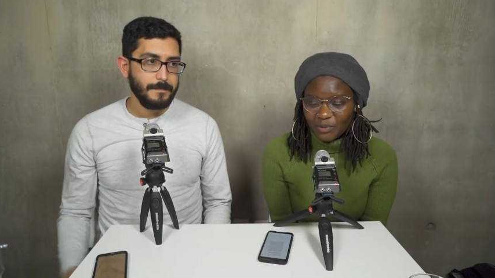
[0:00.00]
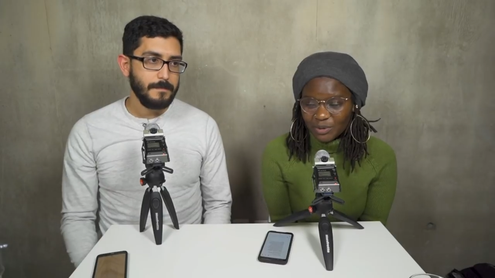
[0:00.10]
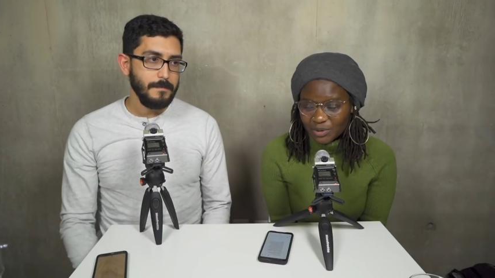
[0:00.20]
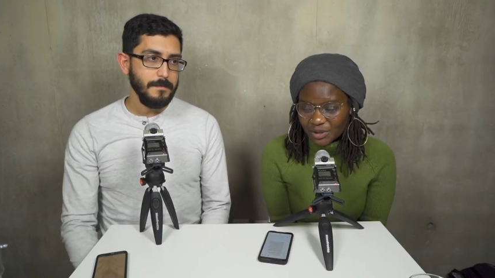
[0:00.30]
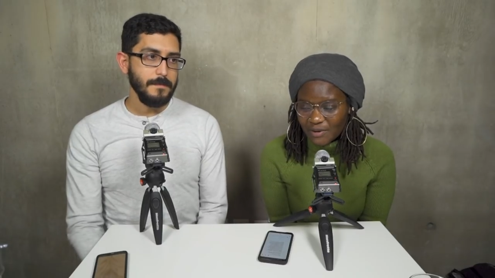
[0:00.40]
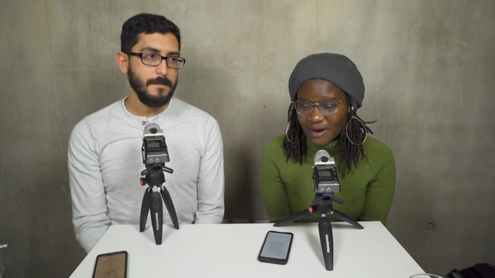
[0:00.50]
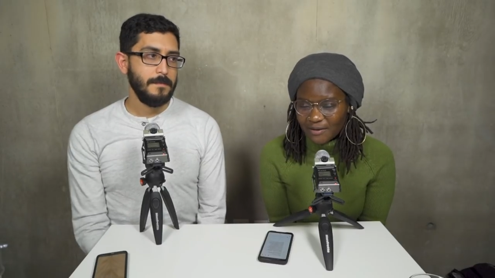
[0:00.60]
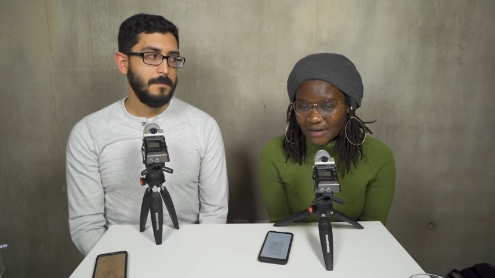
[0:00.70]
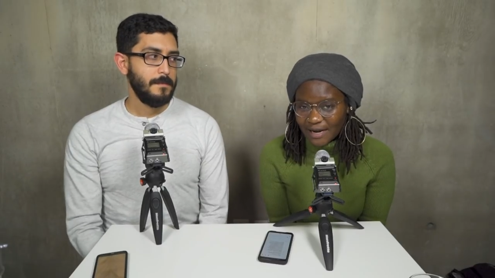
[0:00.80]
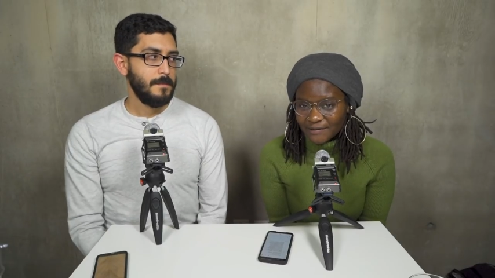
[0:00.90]
Speaker 1: We usually go
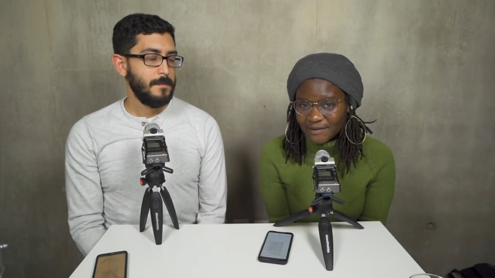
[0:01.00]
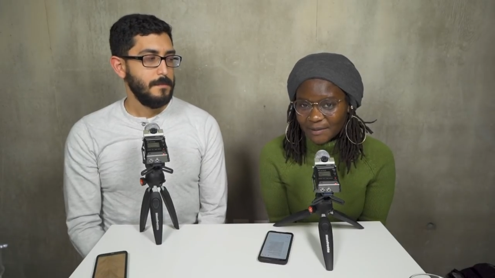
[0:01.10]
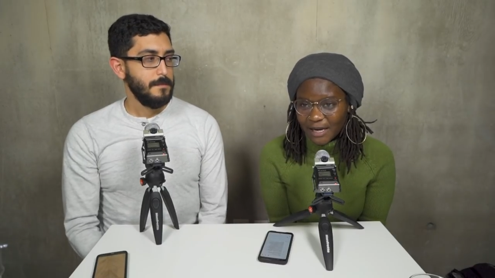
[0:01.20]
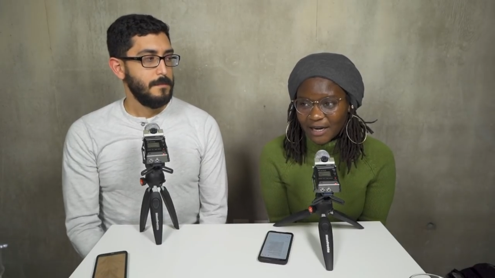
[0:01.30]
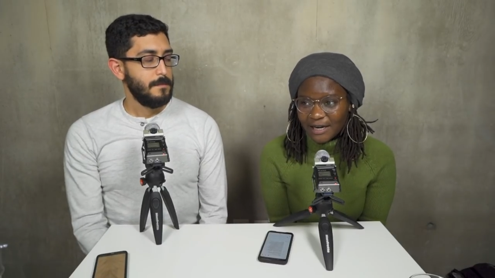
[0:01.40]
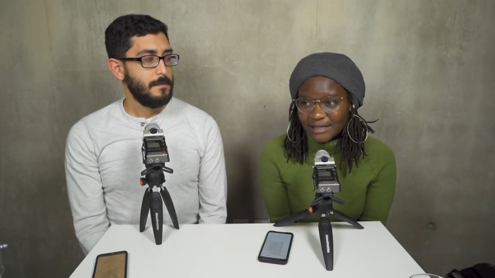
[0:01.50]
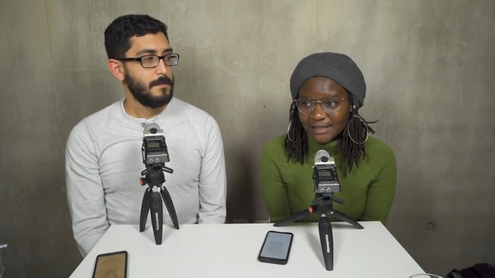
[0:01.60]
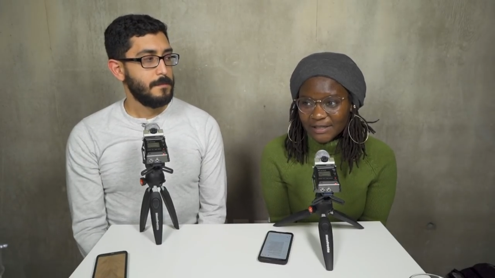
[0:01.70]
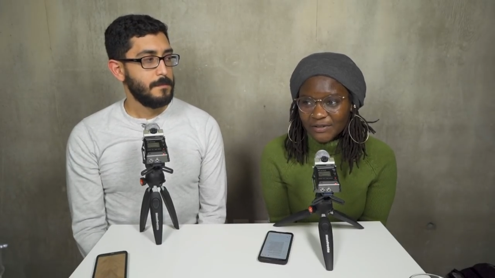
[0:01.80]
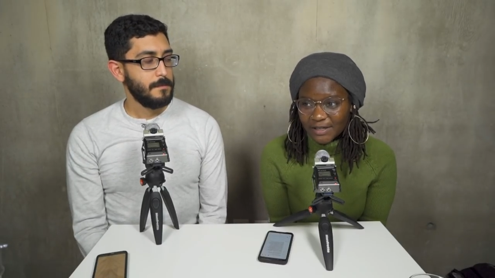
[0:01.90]
out and have some kind of nice
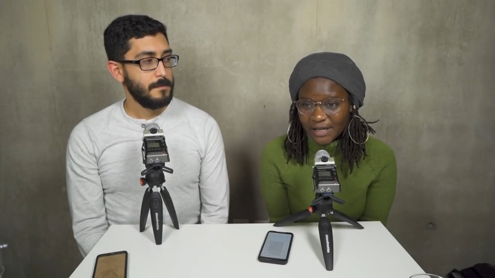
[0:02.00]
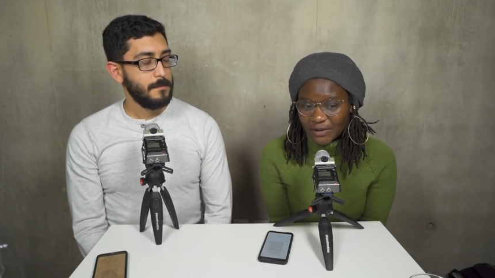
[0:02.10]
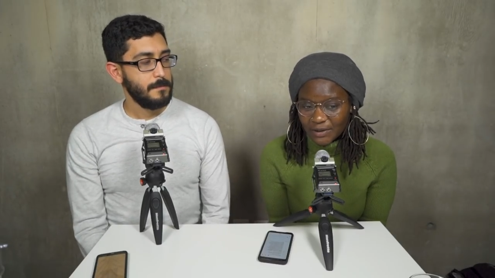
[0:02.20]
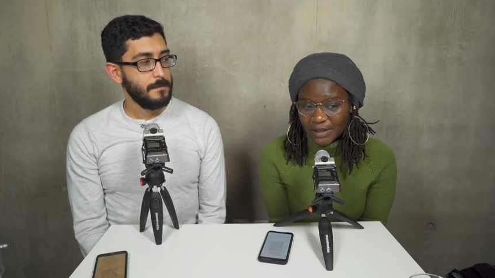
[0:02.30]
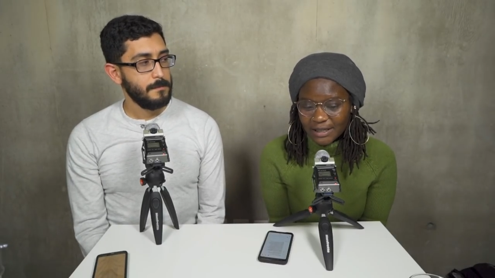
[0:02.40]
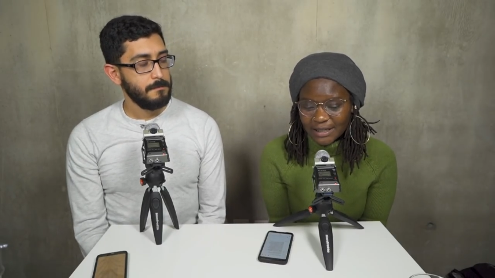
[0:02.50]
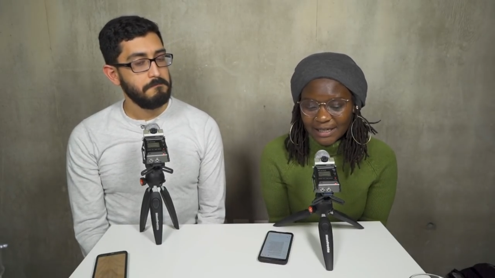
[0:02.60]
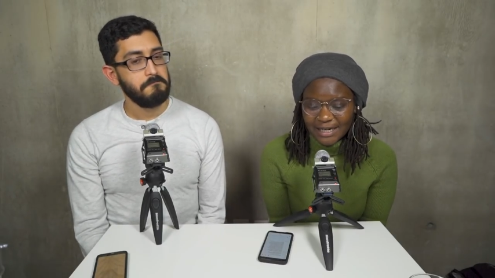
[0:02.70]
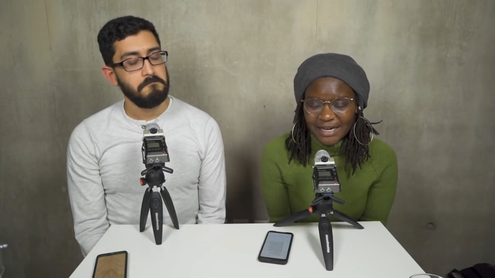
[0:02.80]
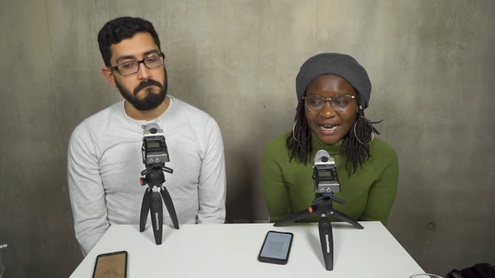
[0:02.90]
dinner together.
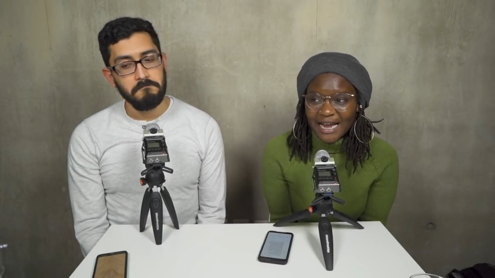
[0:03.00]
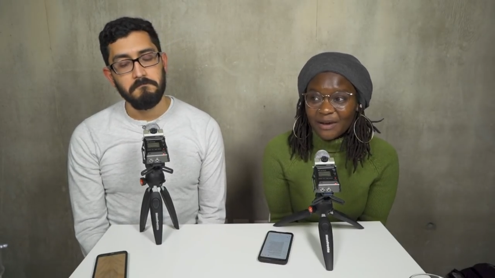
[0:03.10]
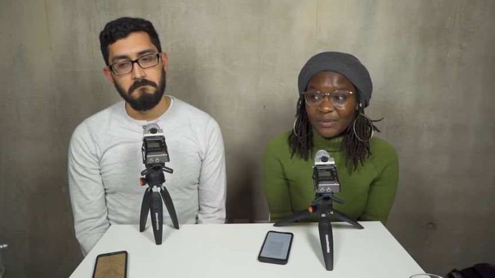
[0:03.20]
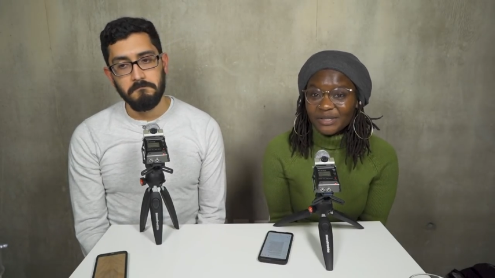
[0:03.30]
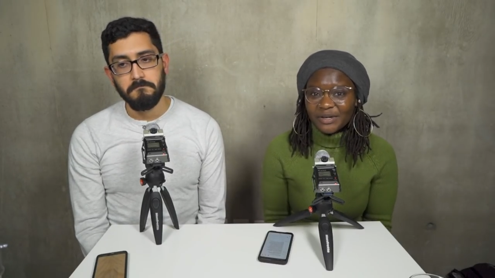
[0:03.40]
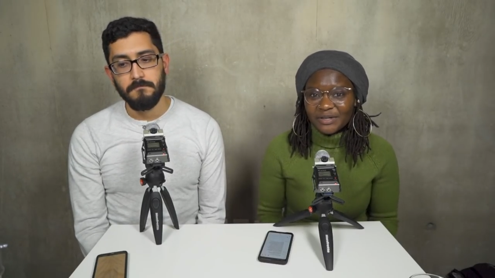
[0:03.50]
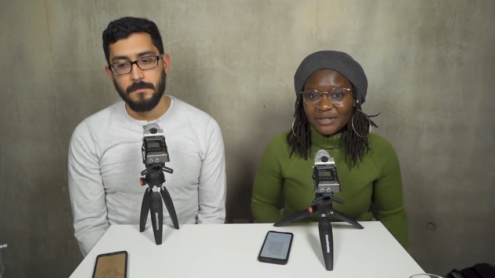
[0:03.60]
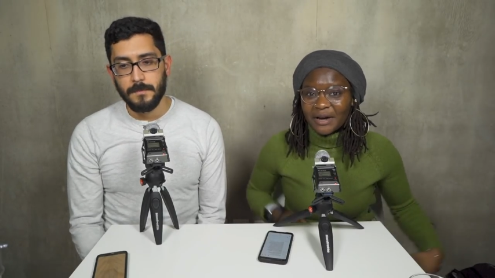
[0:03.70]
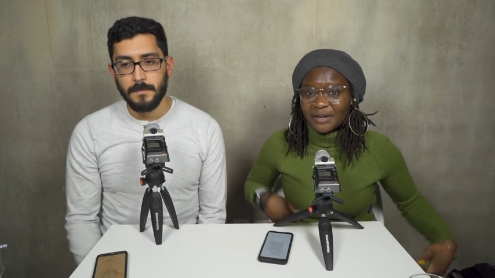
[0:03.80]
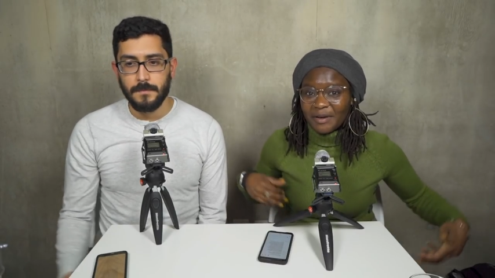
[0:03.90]
And we started
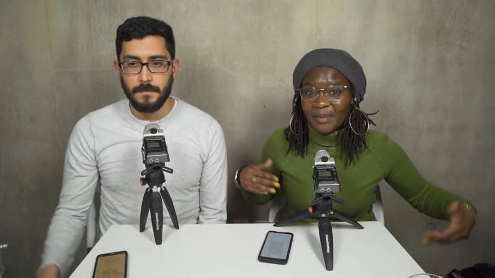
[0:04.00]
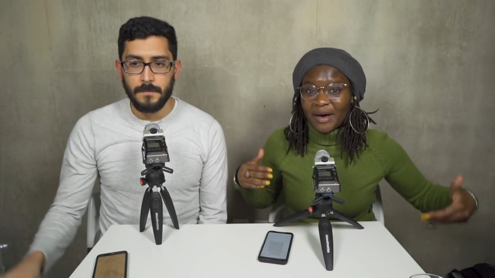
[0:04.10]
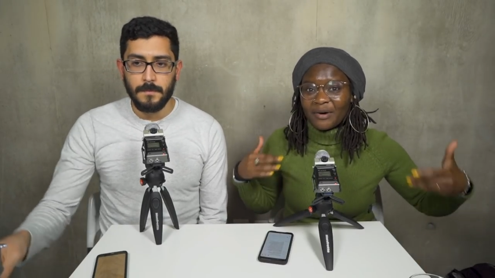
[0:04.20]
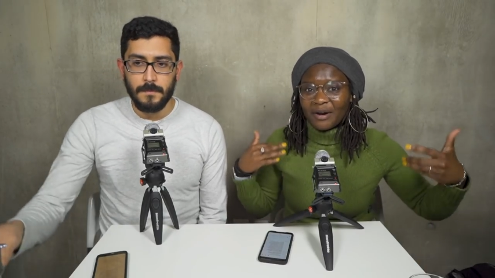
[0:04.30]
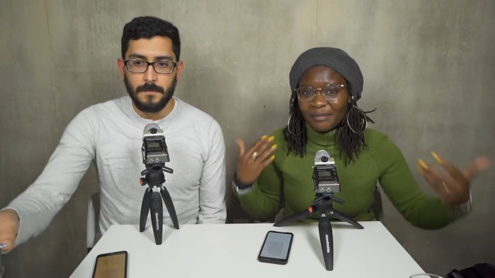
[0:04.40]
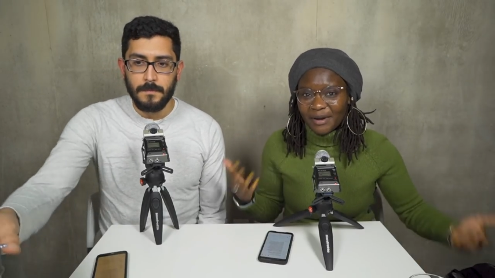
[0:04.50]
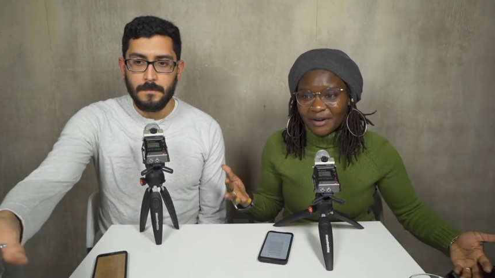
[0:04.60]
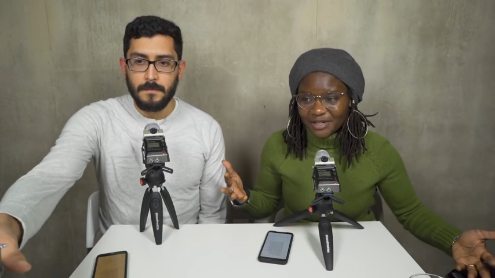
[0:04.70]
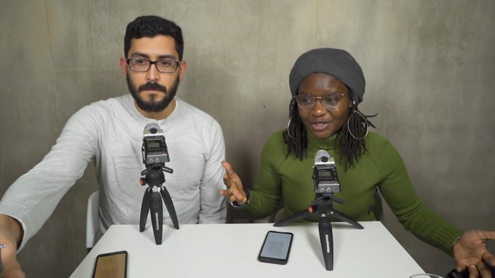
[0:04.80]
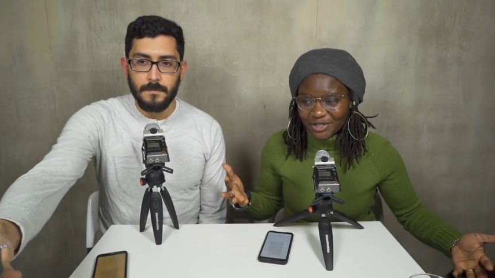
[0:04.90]
talking about our
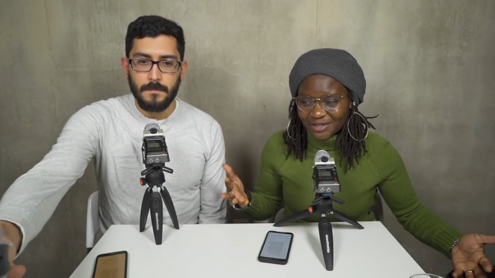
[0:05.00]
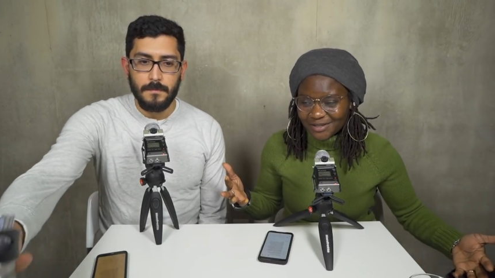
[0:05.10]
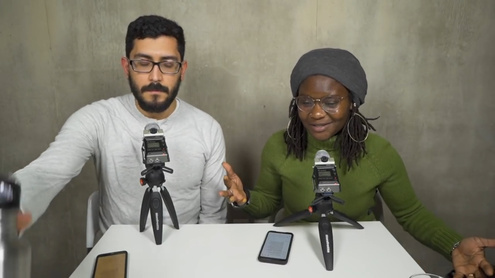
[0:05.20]
marriage.